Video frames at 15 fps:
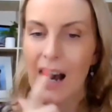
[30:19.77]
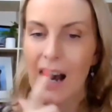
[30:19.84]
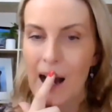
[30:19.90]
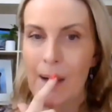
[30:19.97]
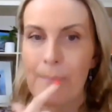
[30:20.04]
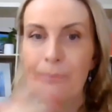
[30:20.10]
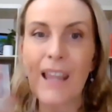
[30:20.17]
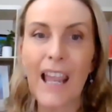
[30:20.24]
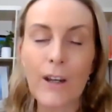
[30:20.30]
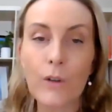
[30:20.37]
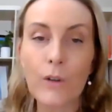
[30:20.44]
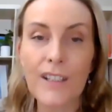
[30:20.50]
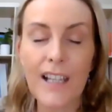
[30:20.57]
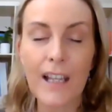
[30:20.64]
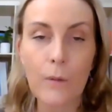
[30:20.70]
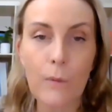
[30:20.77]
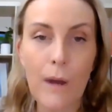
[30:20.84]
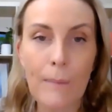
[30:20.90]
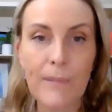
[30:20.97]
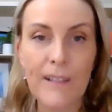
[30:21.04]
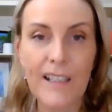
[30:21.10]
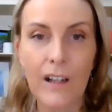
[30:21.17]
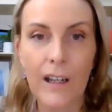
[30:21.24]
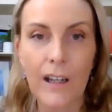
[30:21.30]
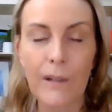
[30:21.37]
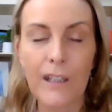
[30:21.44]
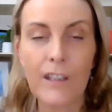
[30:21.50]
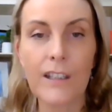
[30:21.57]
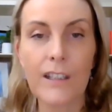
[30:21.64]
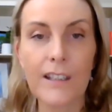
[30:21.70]
um, and also the website,
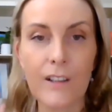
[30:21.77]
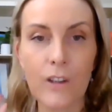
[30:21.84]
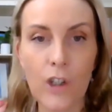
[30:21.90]
which is